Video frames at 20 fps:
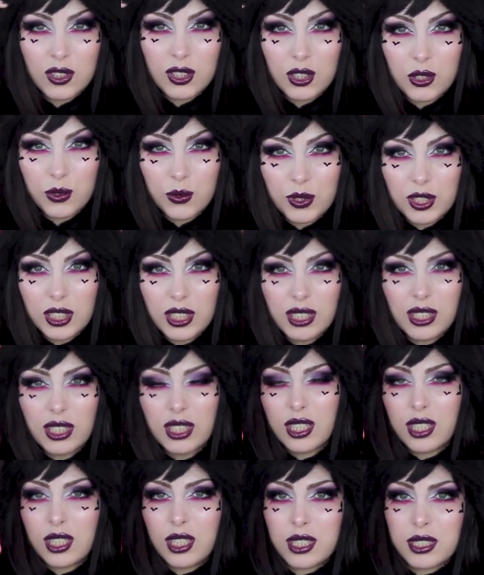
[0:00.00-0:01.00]
the
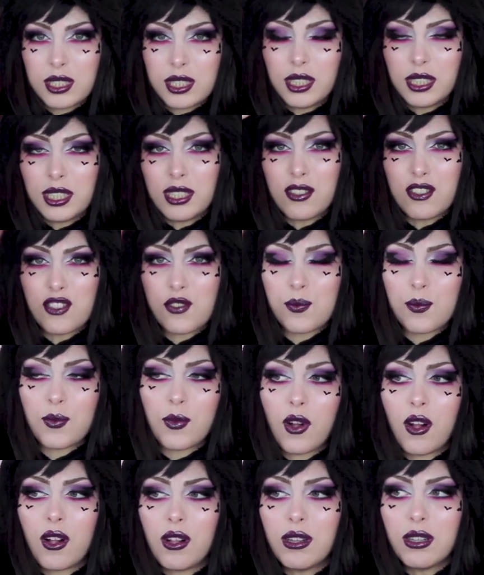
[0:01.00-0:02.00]
hoodie. It's a little
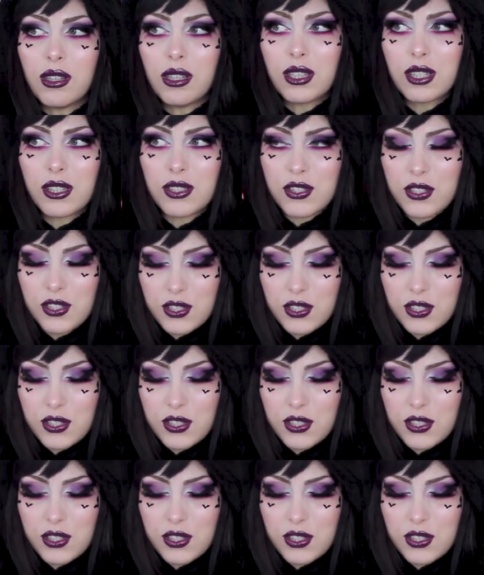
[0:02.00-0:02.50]
small.